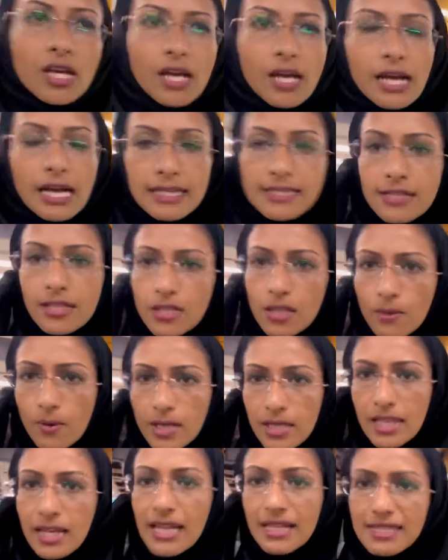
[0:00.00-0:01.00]
I tell you what,
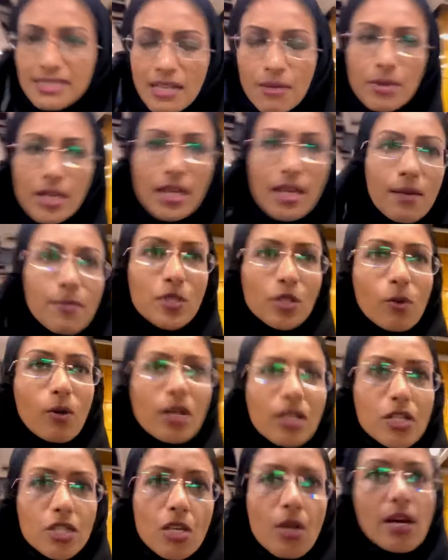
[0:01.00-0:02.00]
the last time I came to
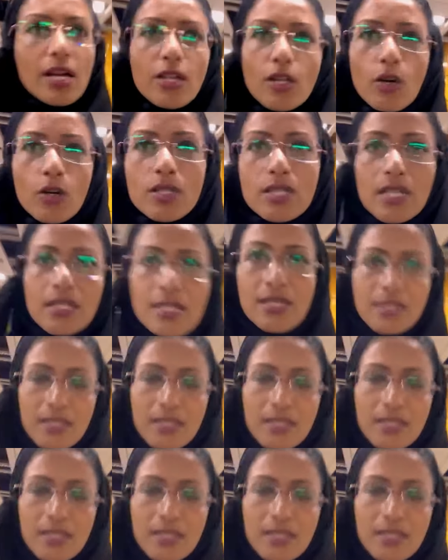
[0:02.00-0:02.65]
Guangzhou, I noticed